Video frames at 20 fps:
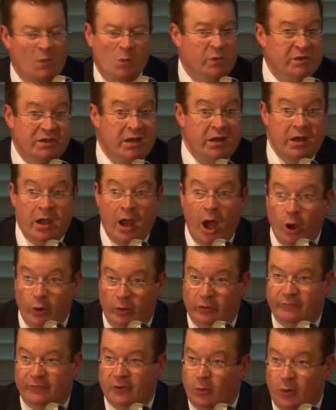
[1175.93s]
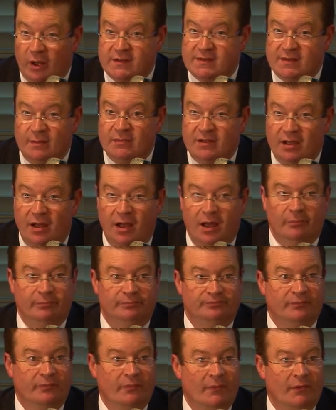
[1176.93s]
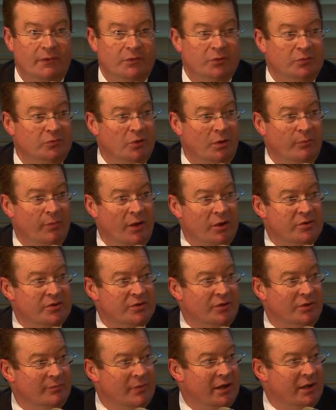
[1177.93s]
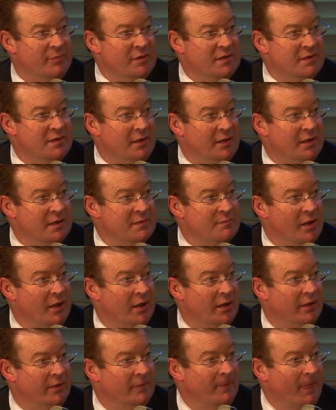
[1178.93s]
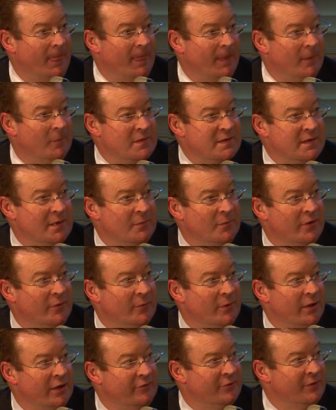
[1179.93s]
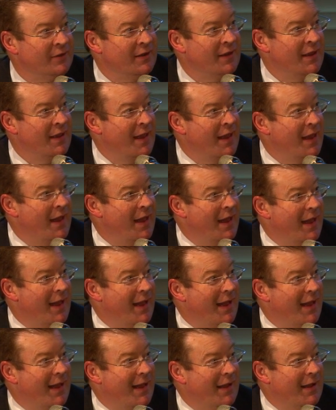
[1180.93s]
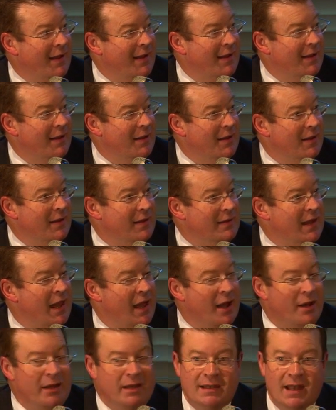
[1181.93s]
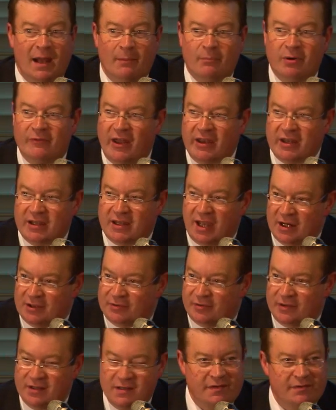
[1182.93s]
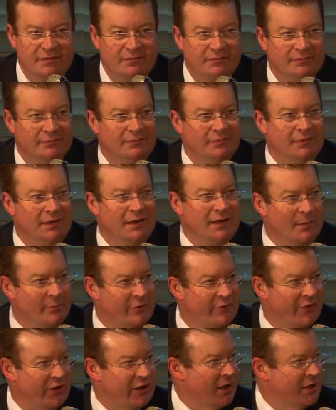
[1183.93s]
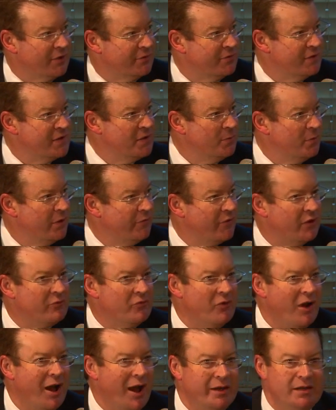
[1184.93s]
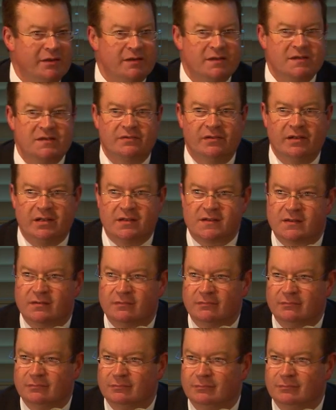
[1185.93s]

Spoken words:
We didn't know for quite some time, until Rob Oakeshott made up his mind. Wasn't that worth waiting for? Now, in a number of other countries, you would have had rioting in the streets.